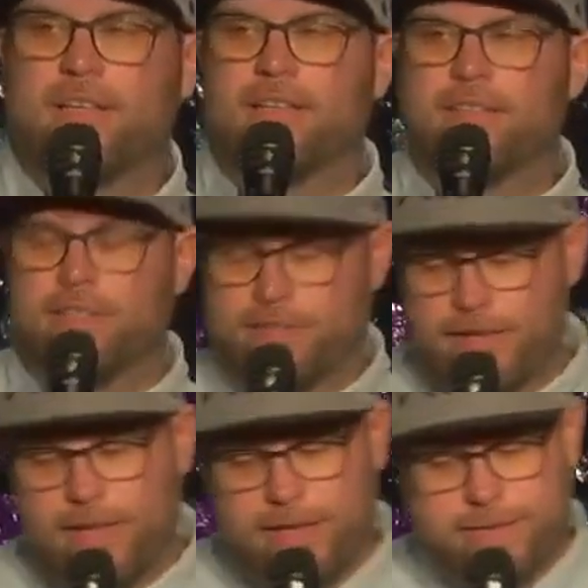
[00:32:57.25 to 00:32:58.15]
And
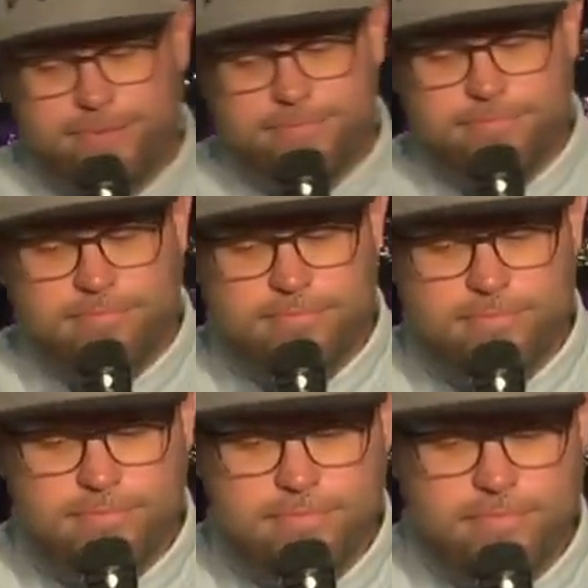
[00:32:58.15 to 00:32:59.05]
today,
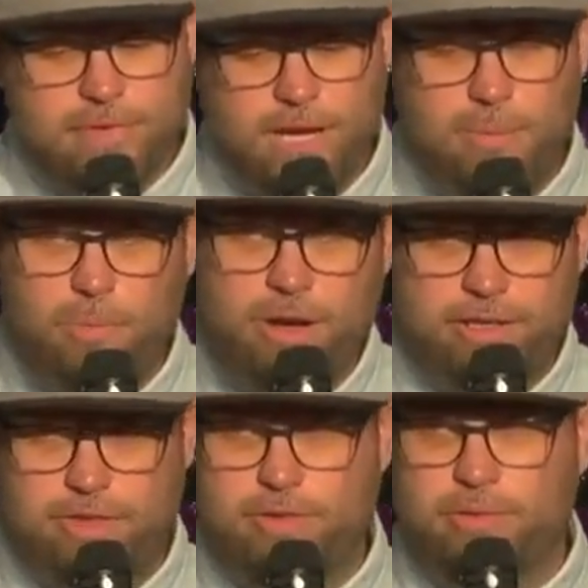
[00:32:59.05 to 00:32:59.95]
I'm
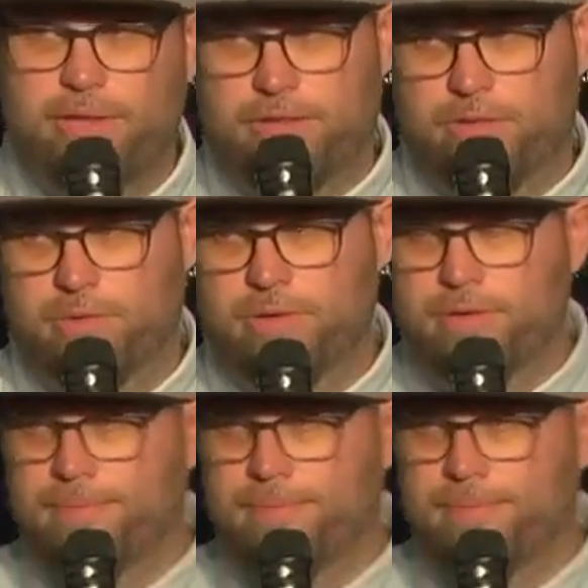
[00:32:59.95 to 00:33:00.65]
walking through that door.